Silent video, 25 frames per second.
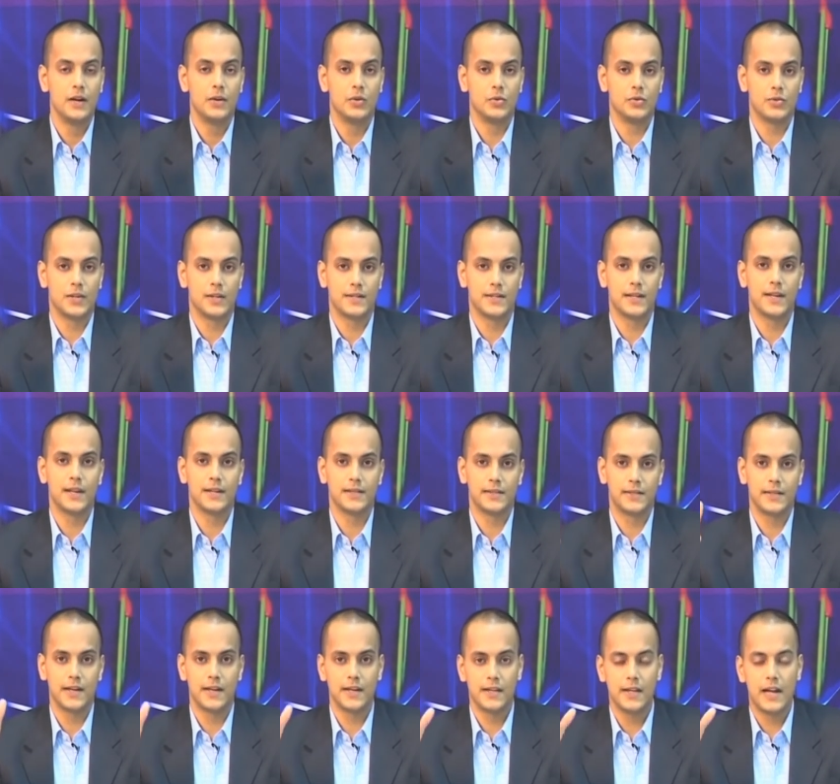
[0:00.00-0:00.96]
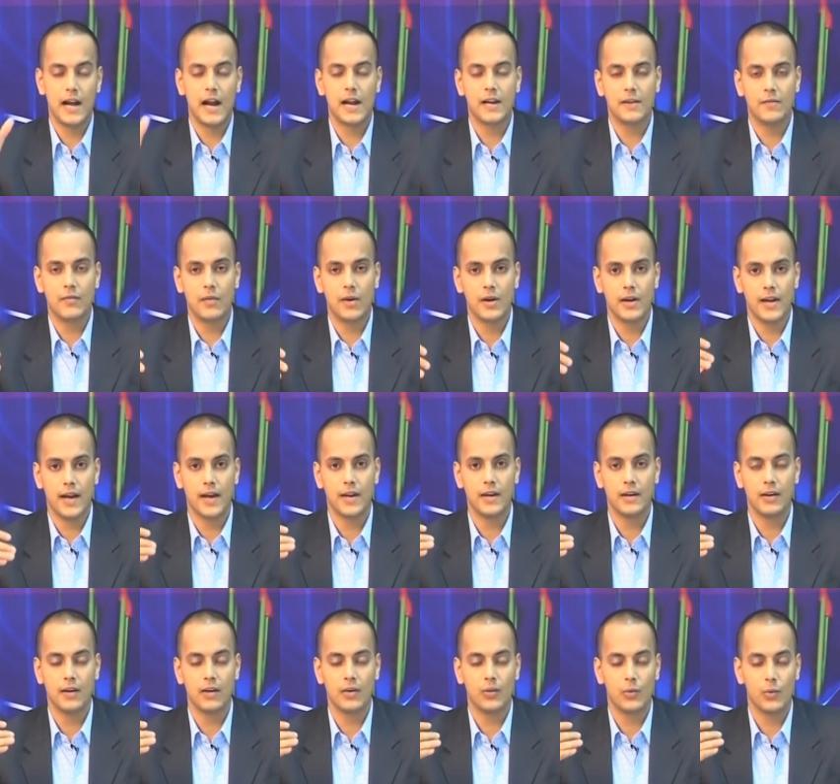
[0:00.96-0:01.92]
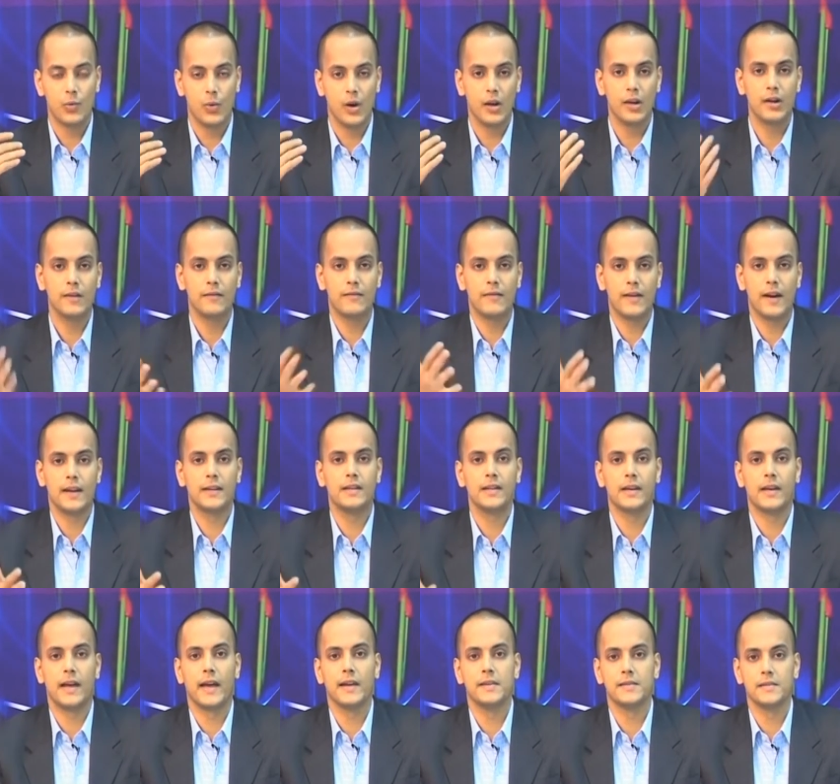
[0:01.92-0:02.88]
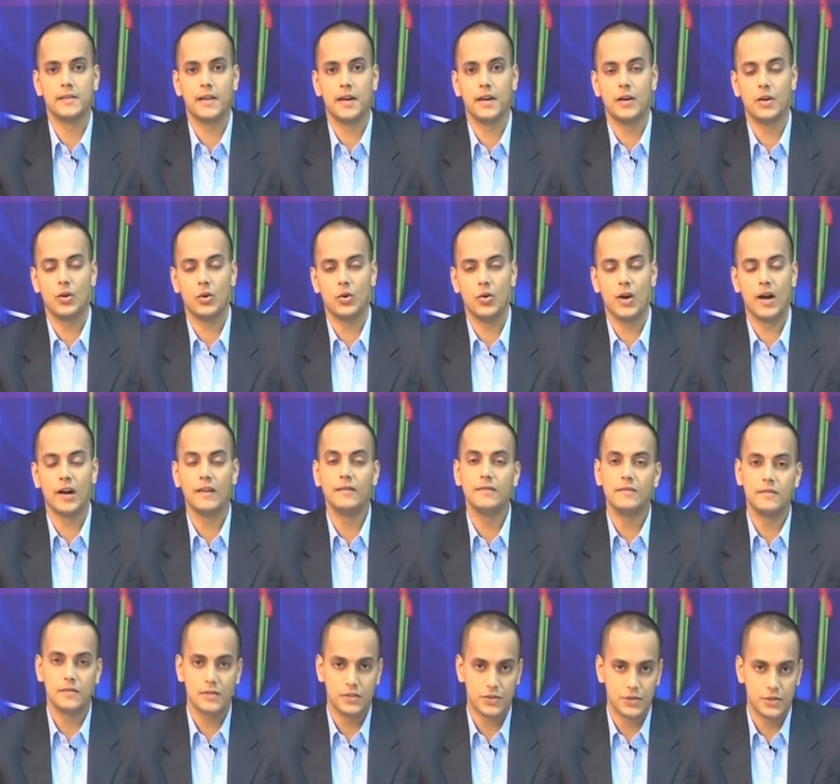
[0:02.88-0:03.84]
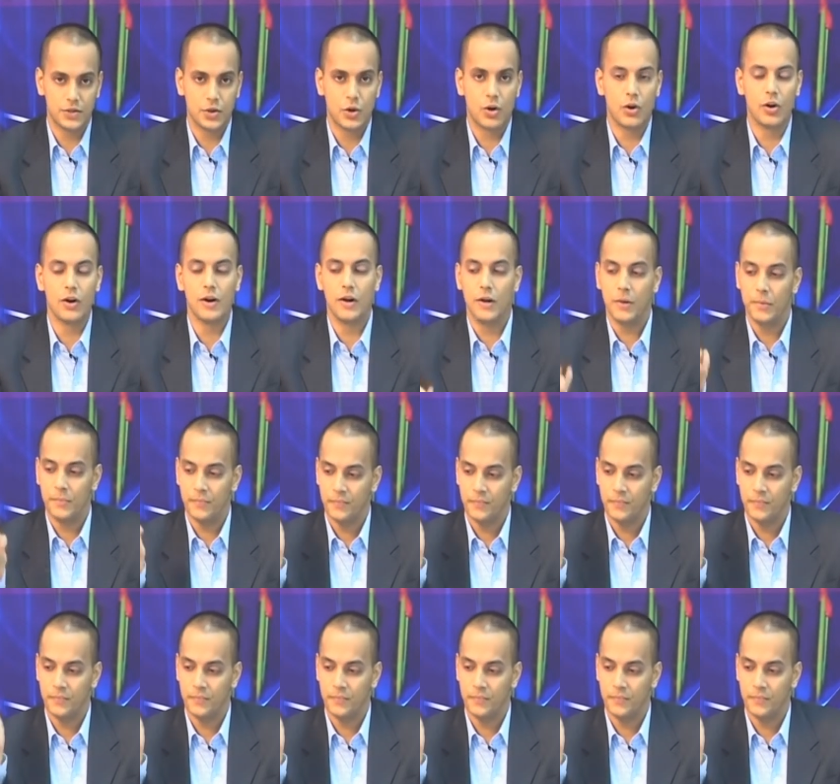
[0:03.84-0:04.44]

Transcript: to such an extent that one can qualify the cascade to have stalled.